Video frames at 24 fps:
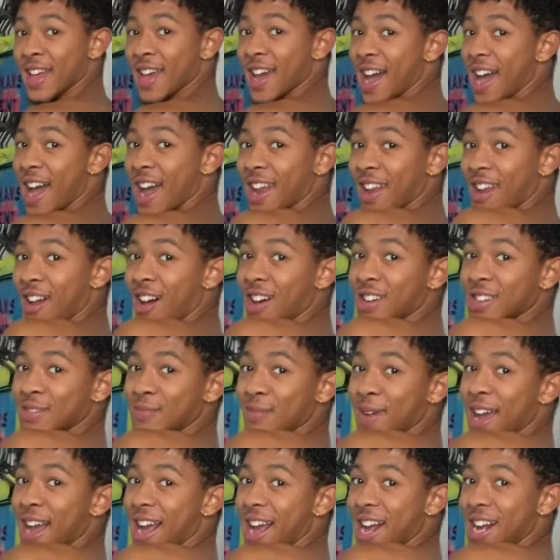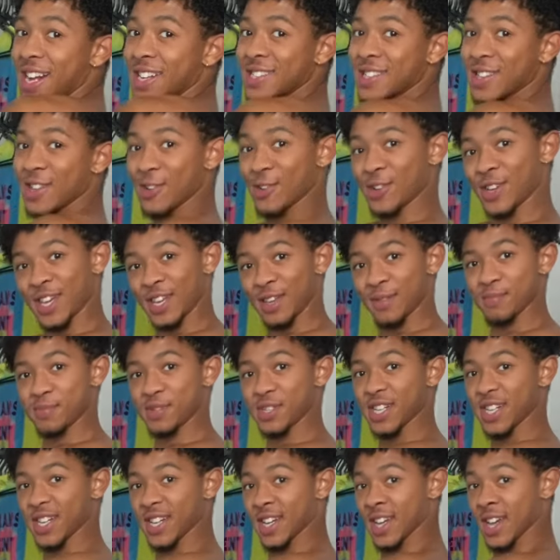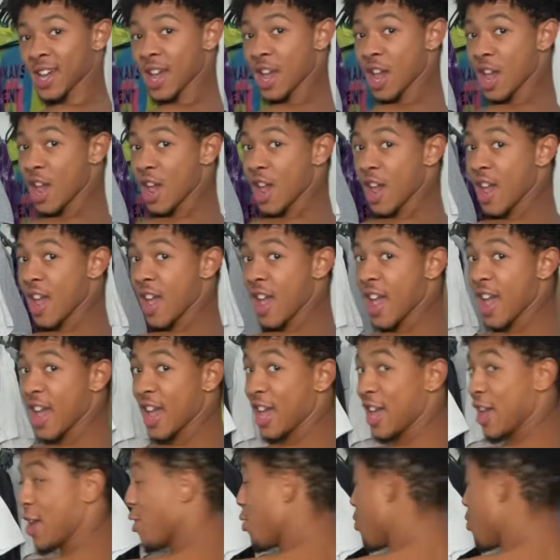I lost my ass, Loki, but you